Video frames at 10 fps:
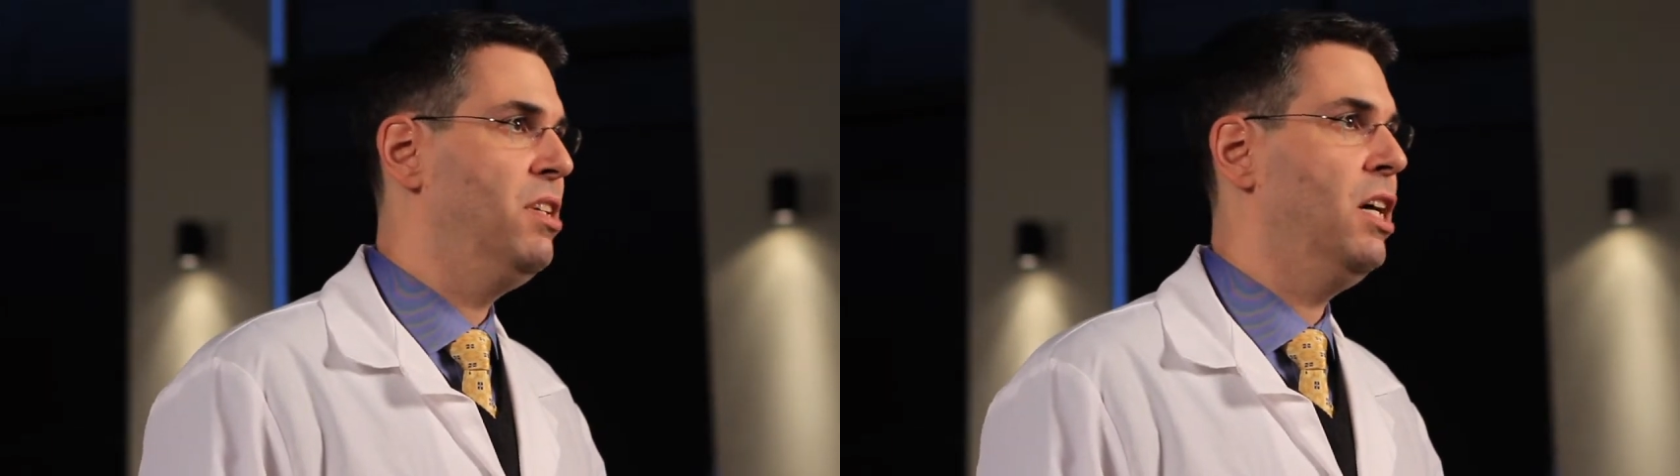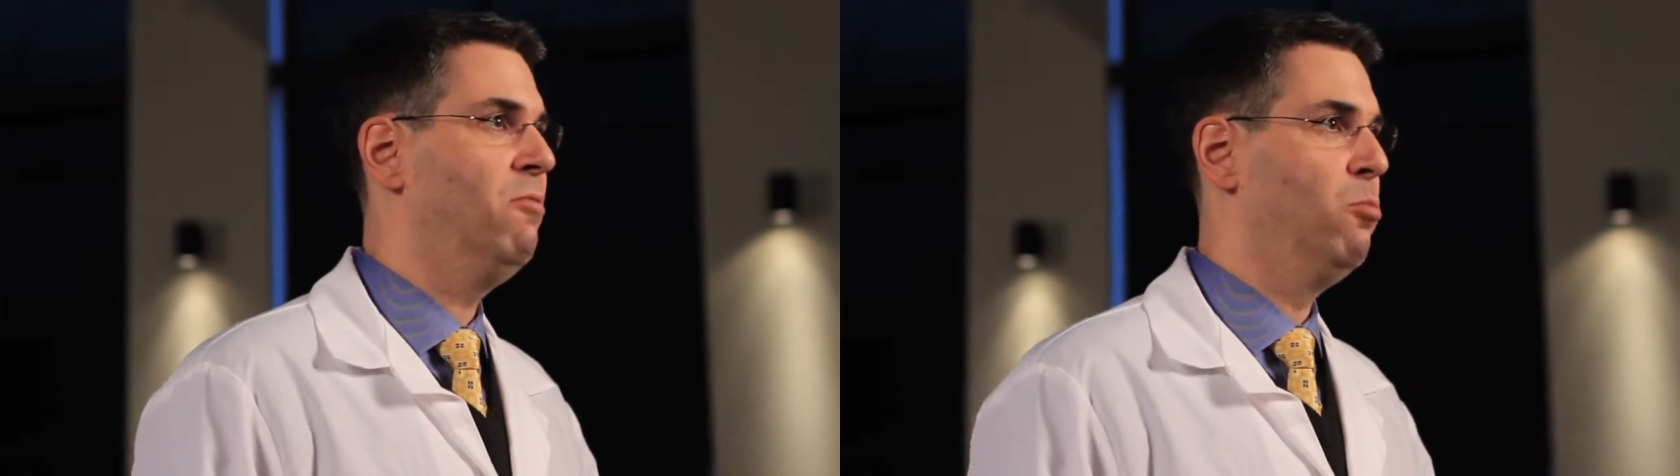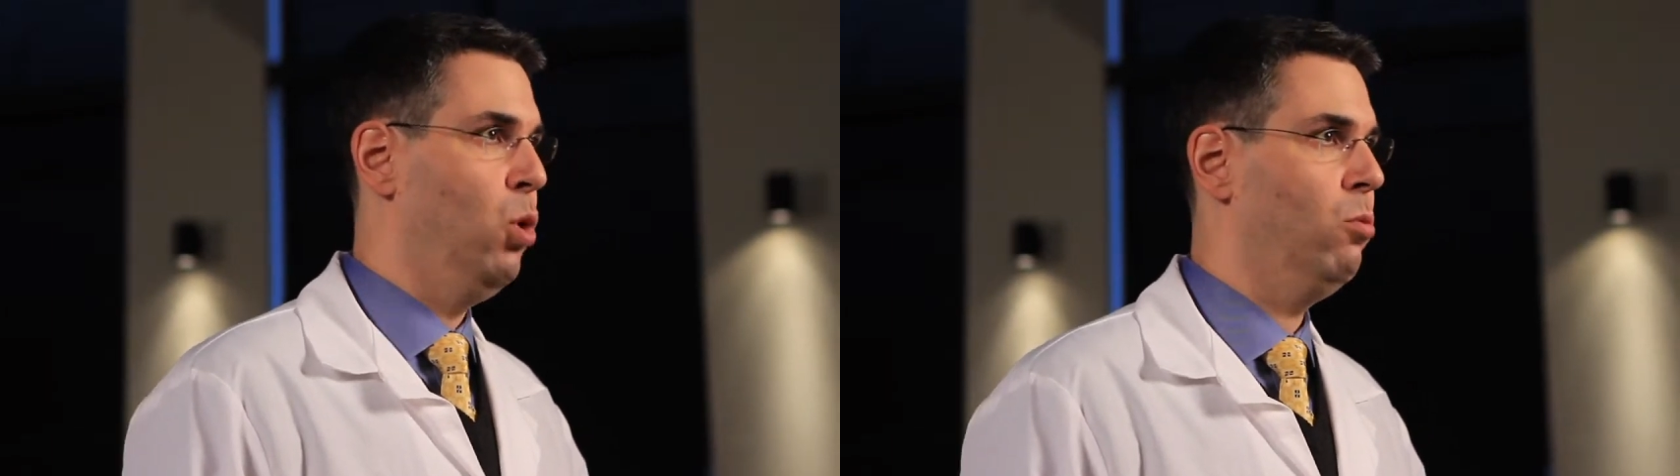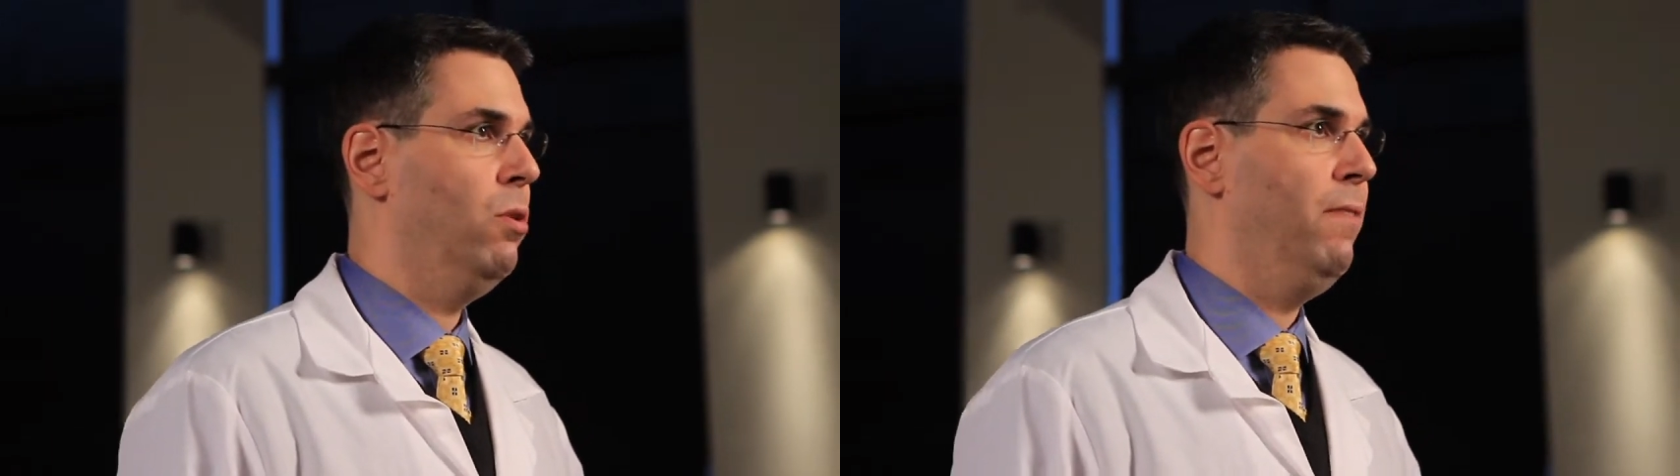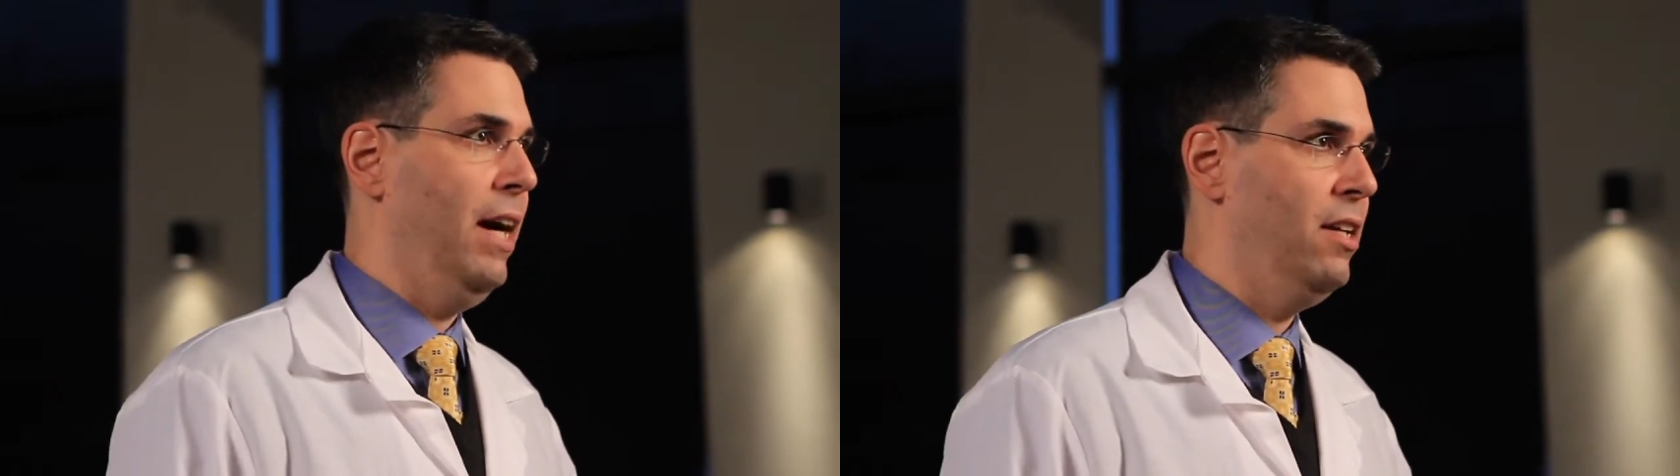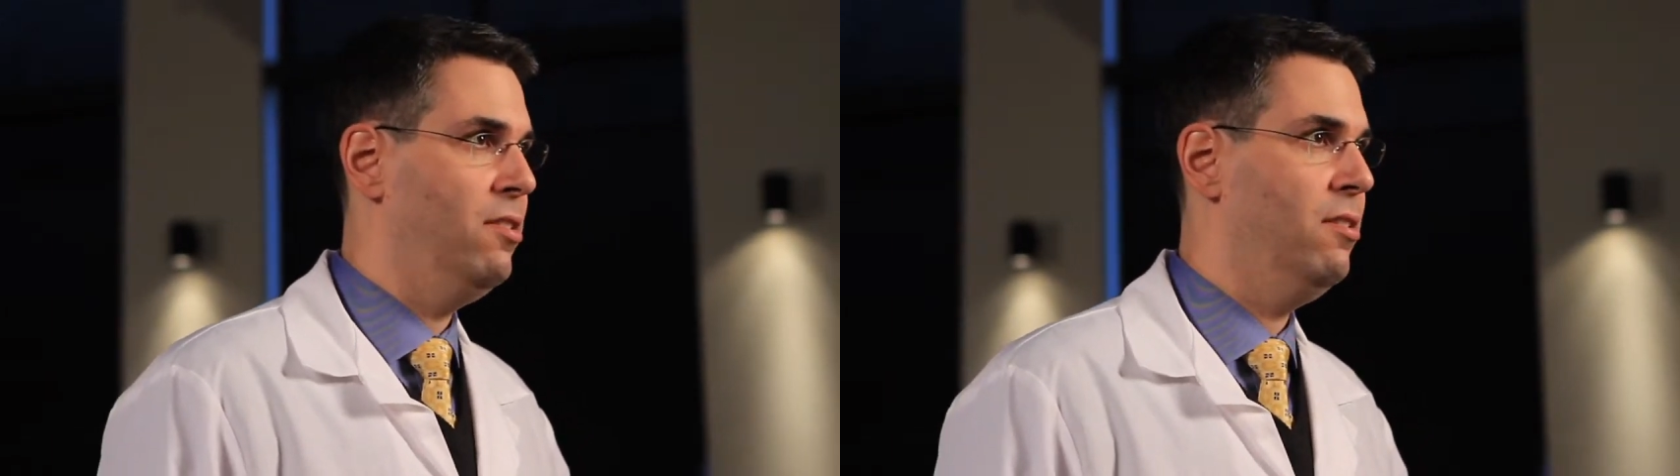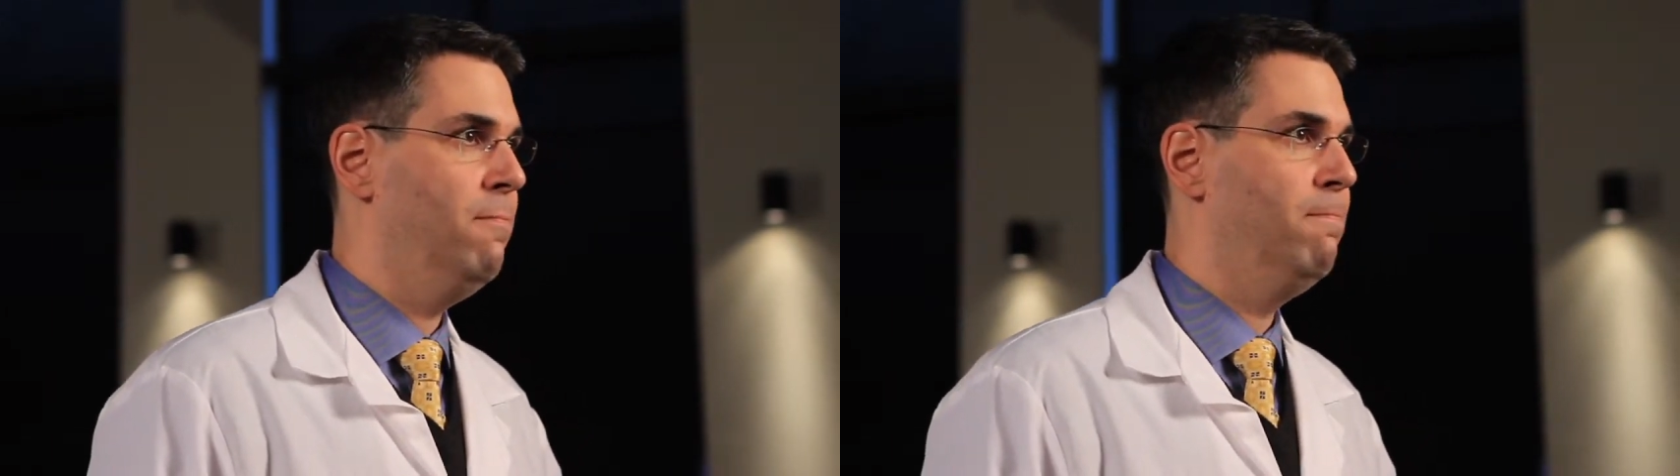becomes more refined.